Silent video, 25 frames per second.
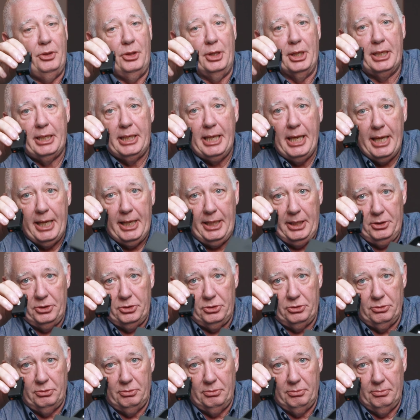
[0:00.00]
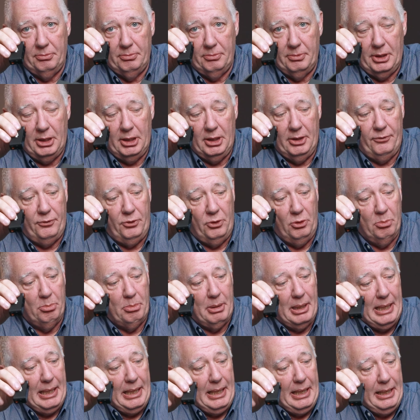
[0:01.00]
the case. And if you
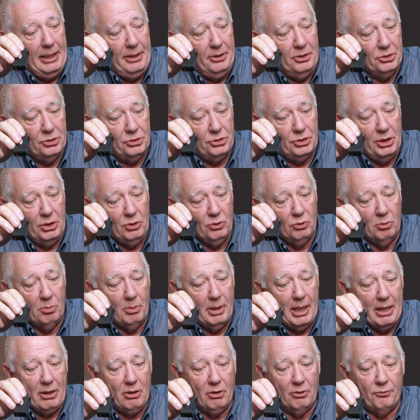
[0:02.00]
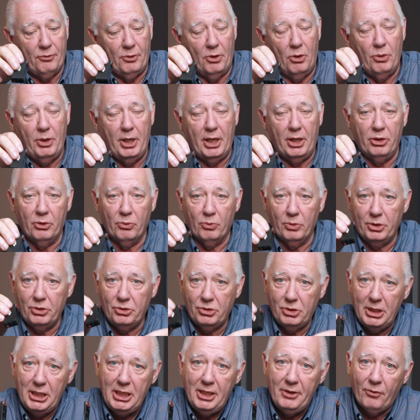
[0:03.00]
buy the single microphone and the
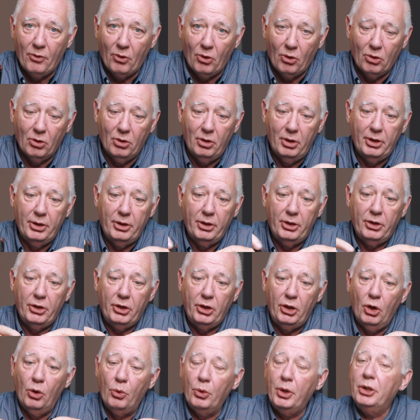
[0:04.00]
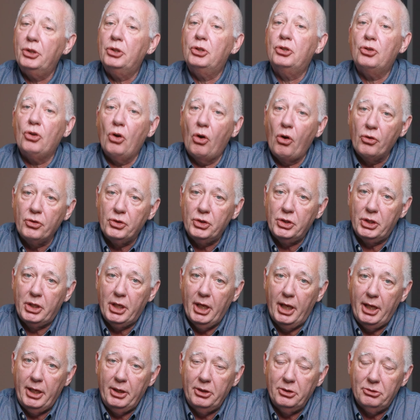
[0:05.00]
receiver, you don't get the charging
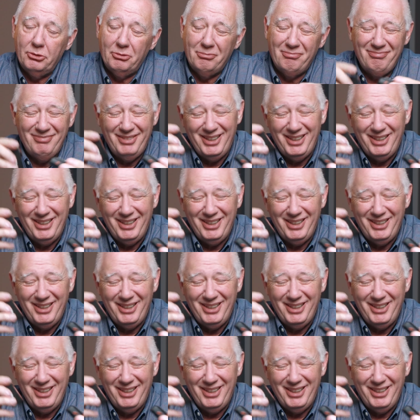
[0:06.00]
case.